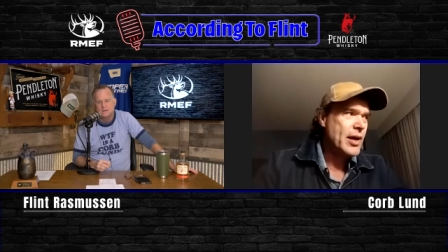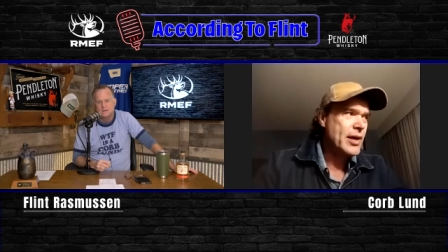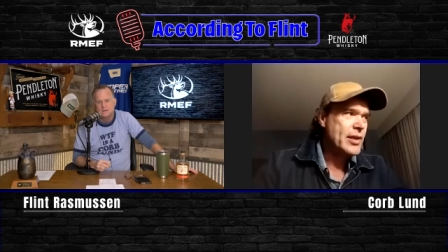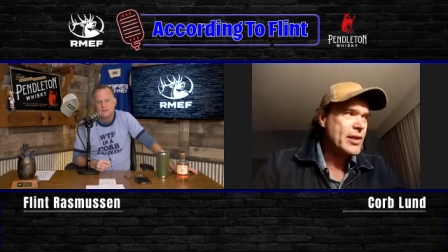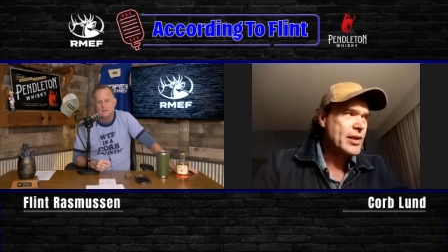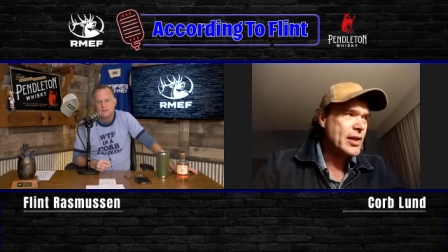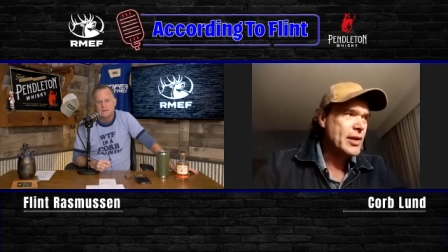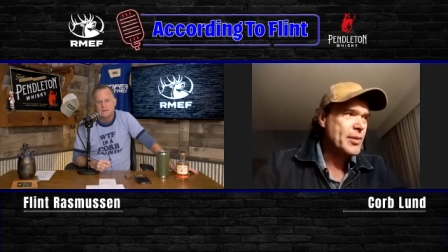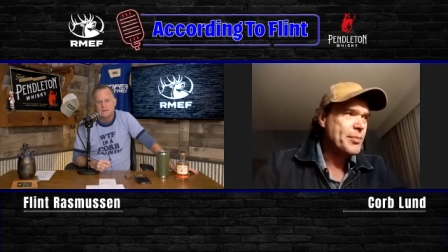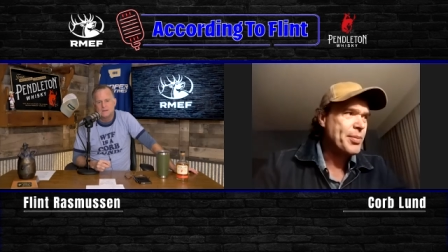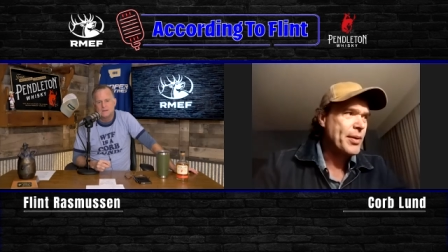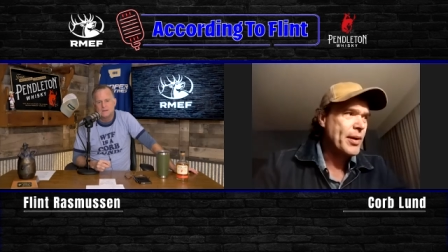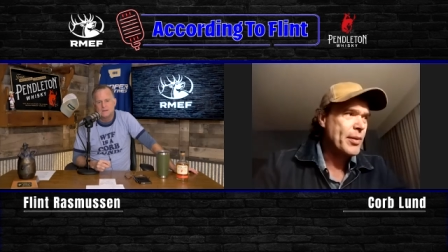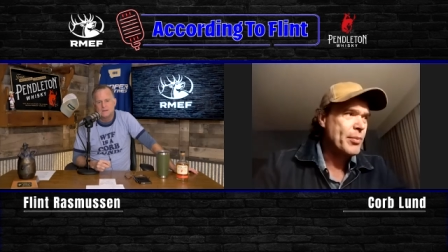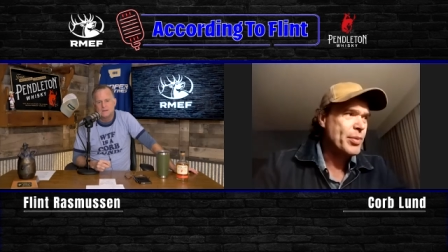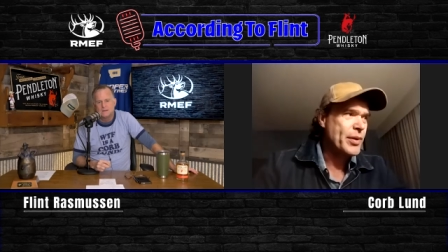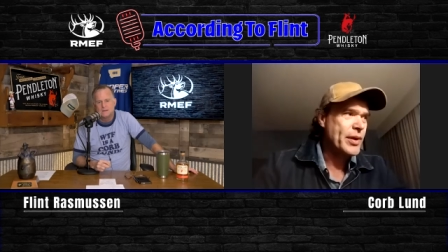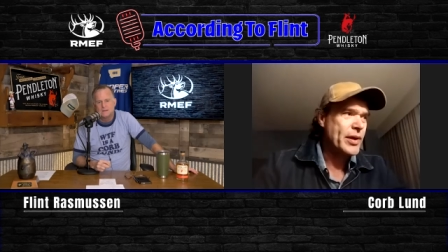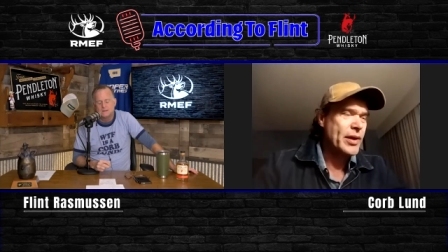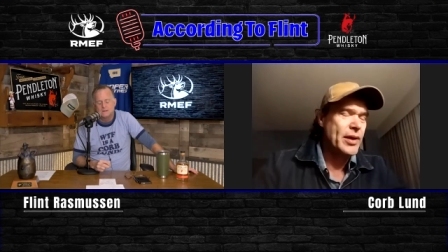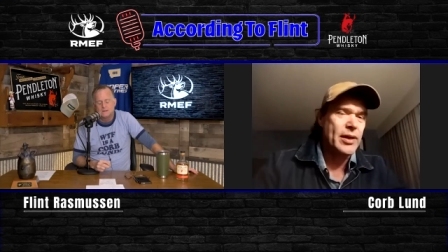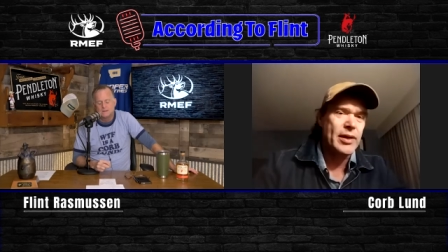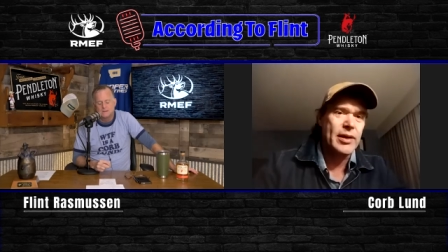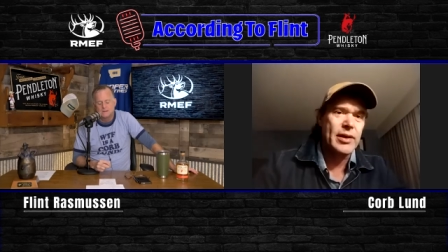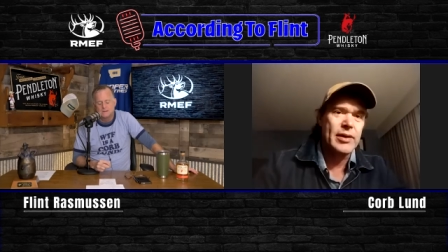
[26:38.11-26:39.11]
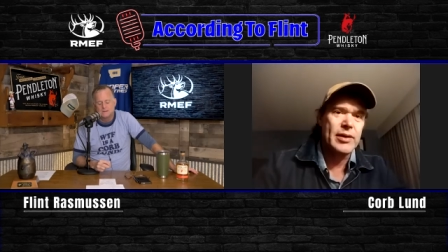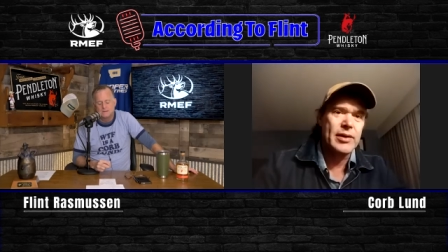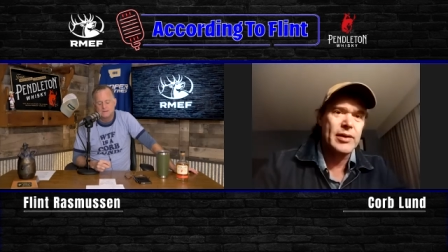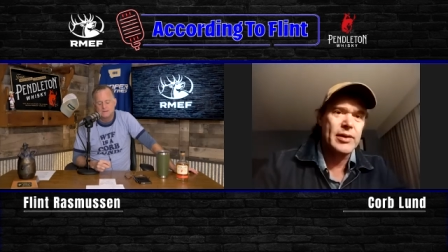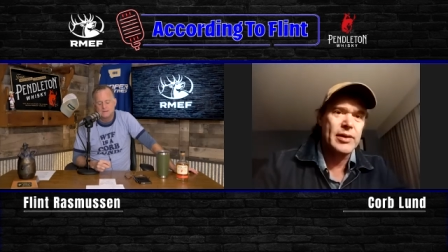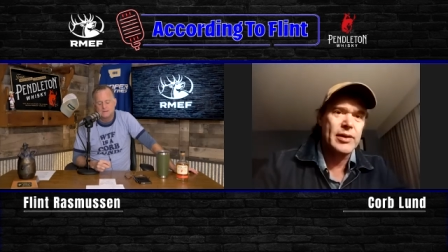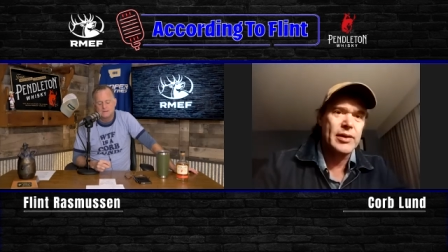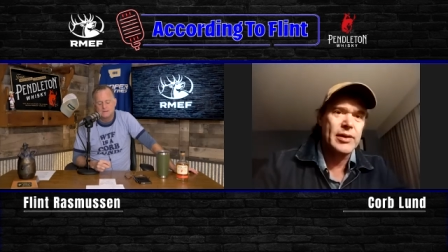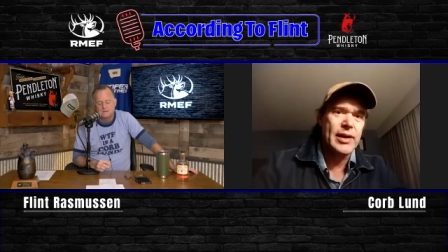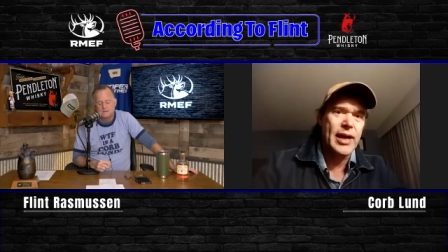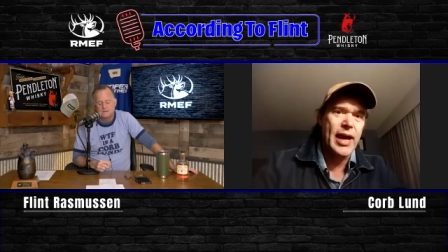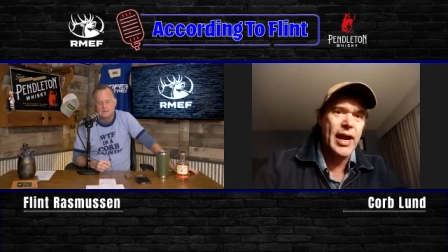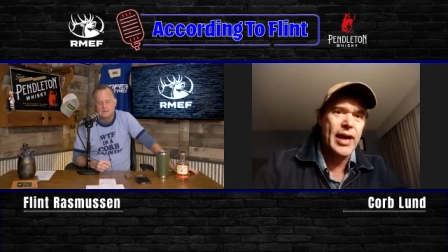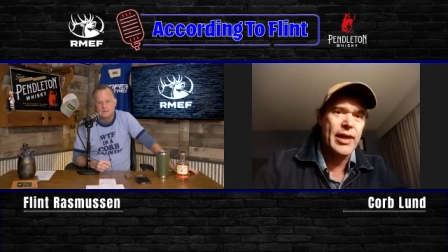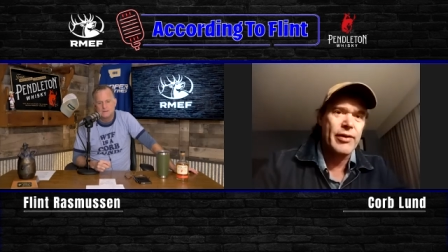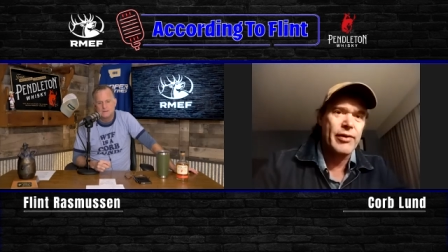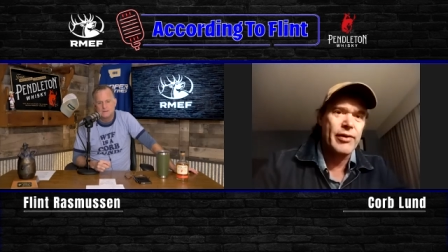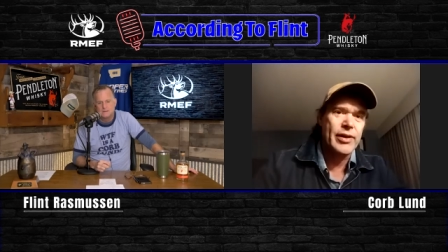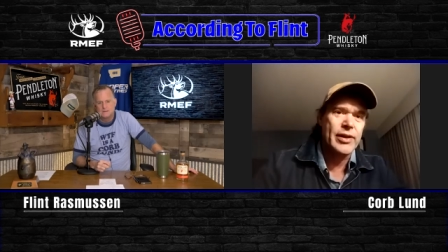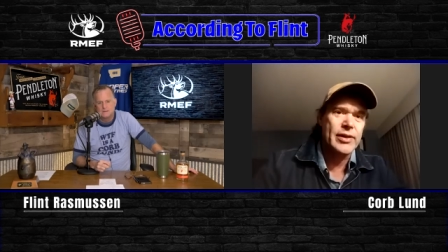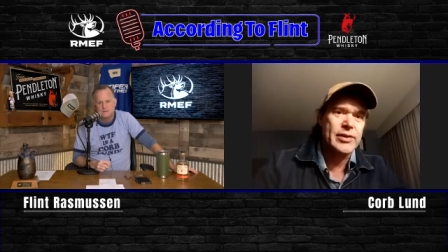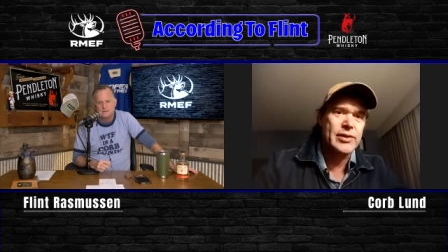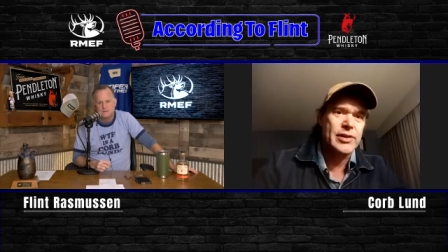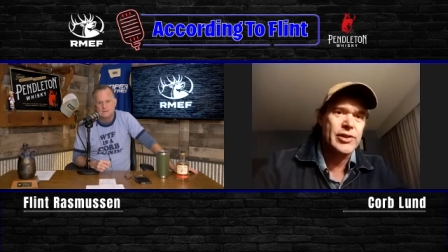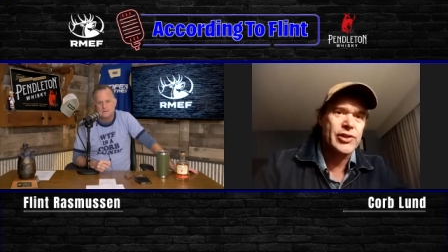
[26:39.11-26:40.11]
I think public
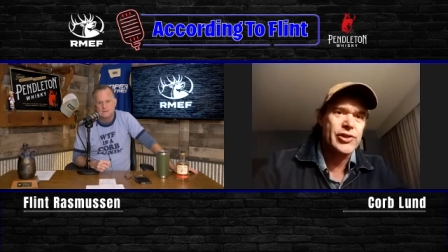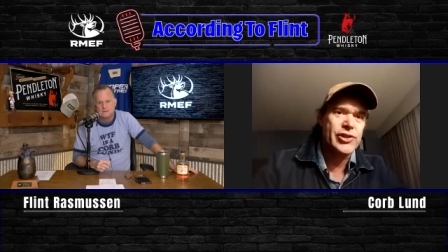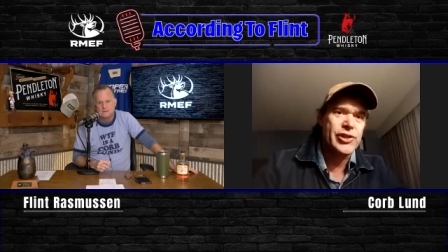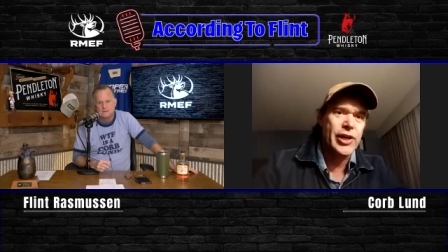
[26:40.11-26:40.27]
gatherings